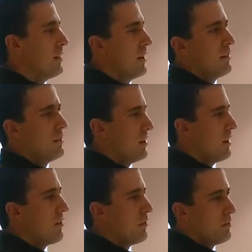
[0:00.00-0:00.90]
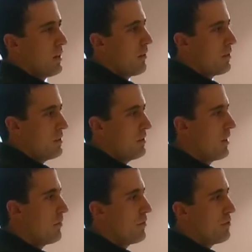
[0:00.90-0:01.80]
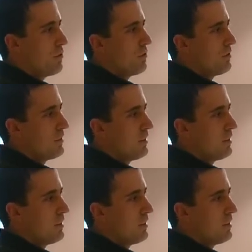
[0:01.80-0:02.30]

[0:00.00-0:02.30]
Now, you never were able to do that before.